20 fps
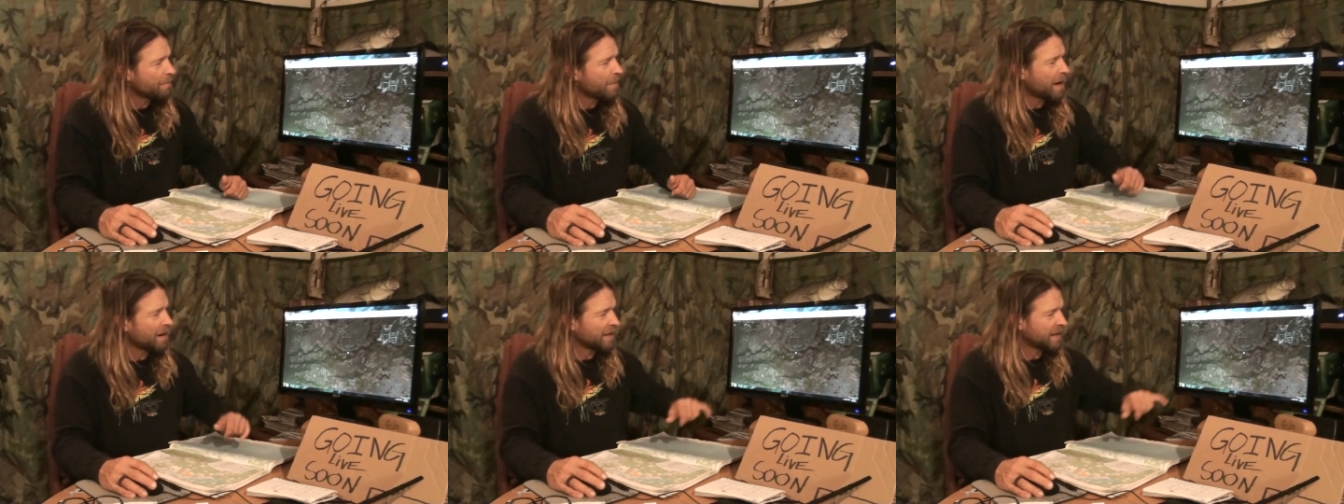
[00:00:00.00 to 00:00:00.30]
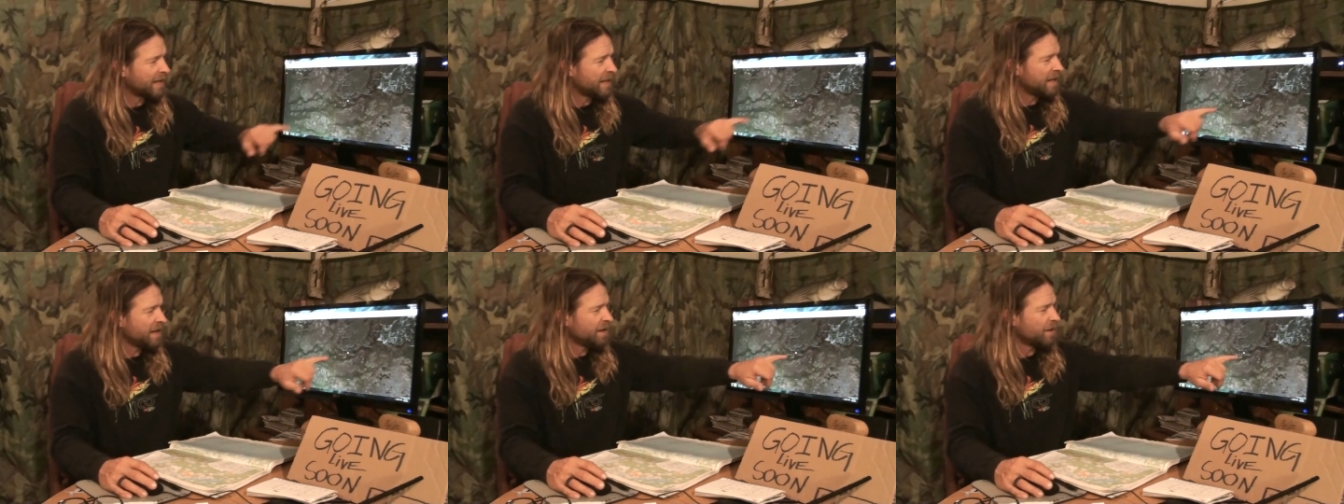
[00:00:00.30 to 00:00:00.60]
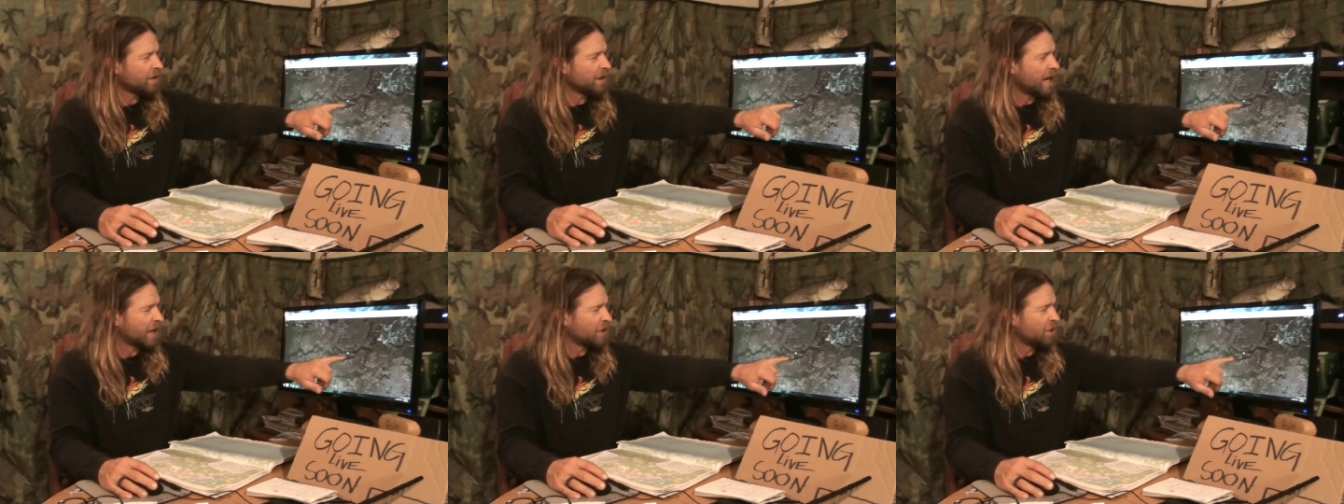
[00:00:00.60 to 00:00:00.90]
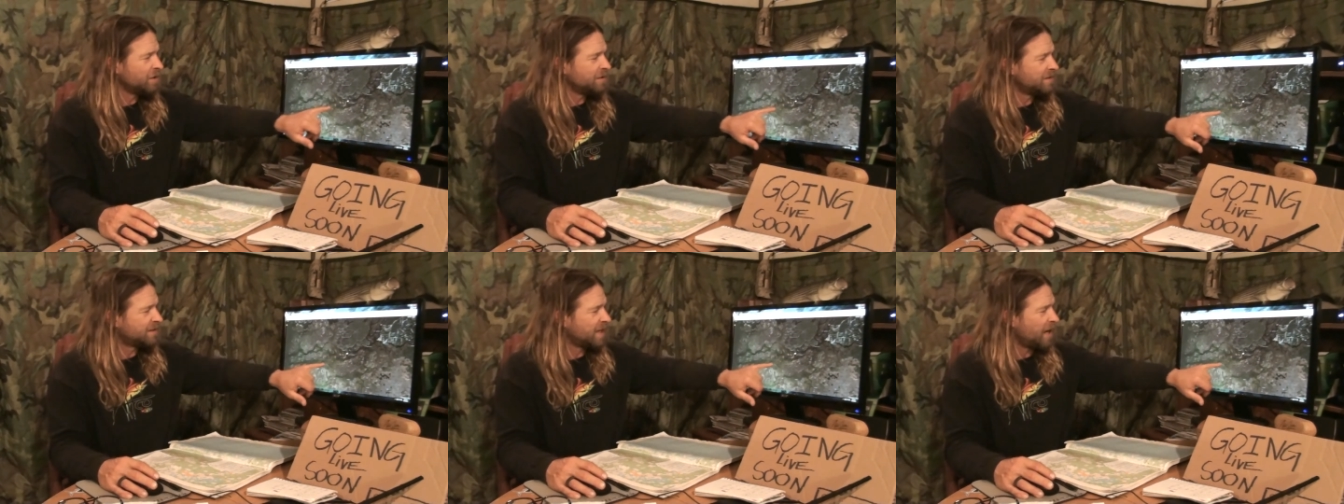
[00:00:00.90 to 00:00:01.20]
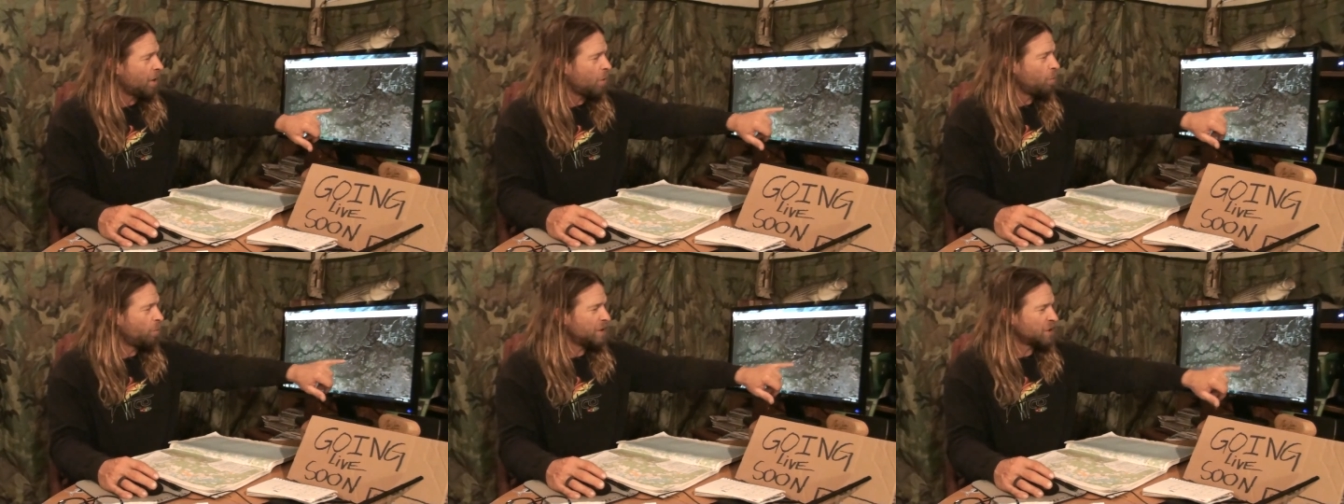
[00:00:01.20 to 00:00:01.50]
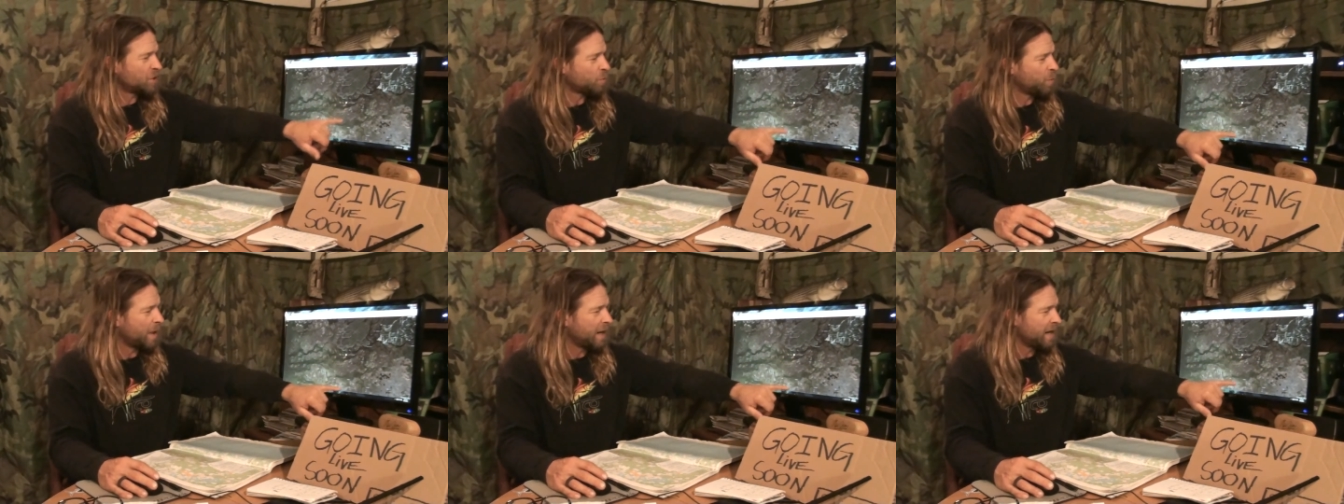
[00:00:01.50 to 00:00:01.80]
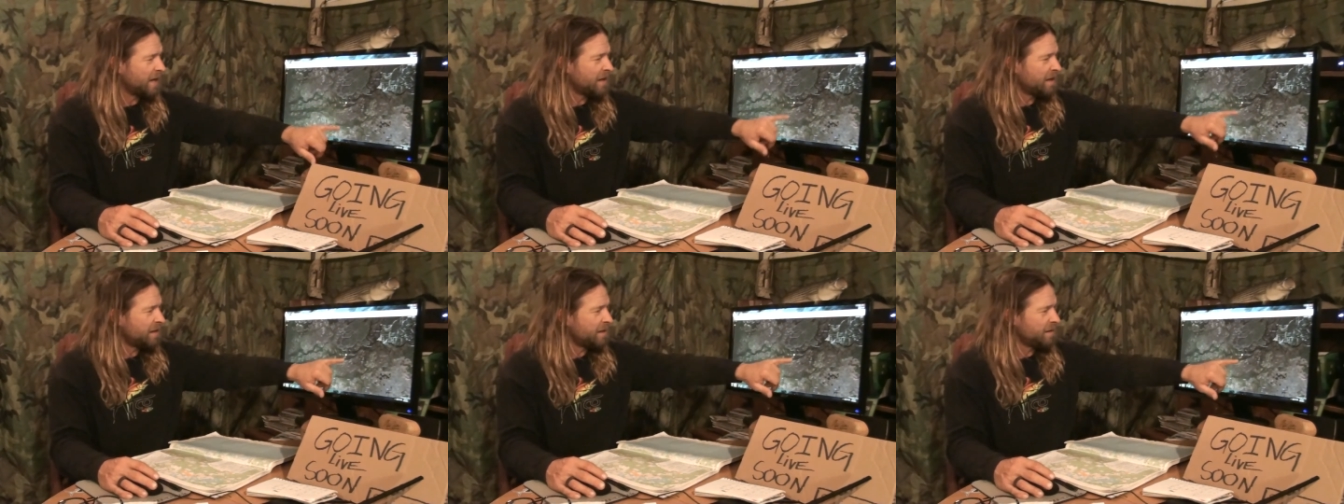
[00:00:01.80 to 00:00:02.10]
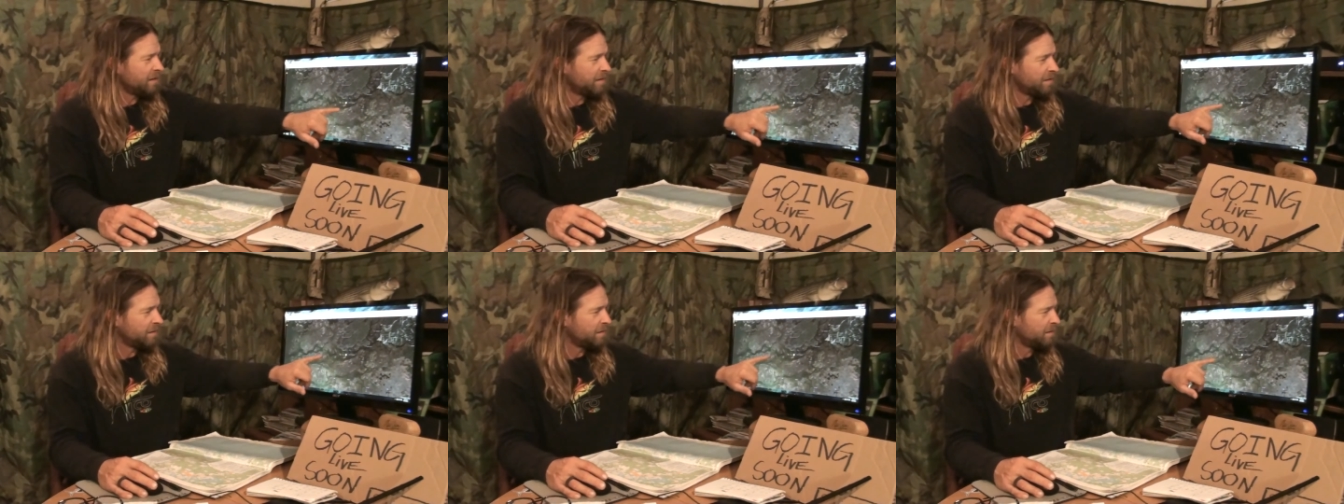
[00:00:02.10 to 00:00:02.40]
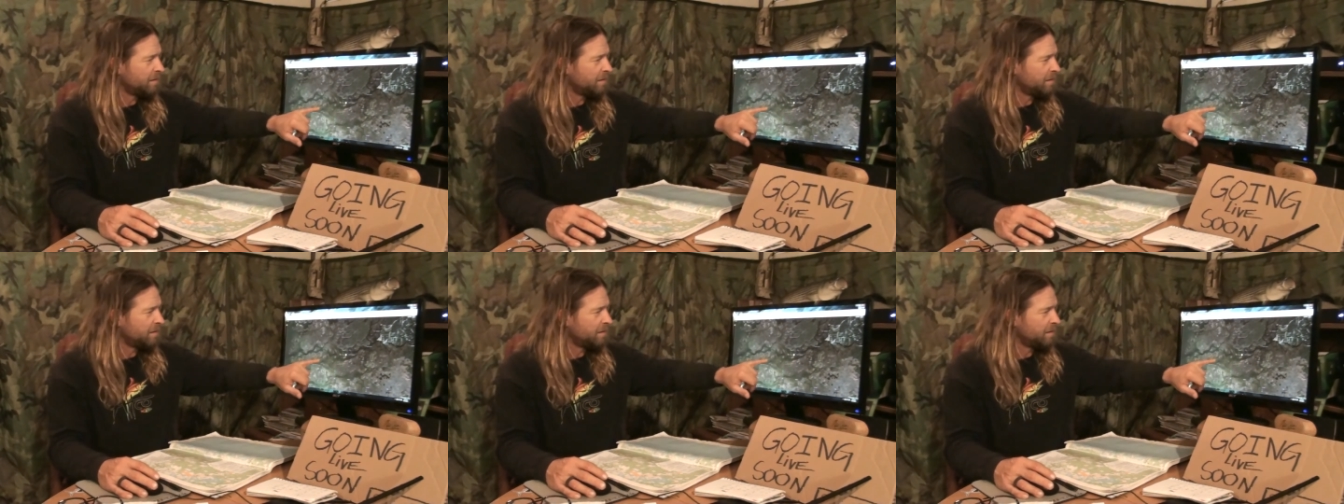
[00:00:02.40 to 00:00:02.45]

about here, I couldn't tell which way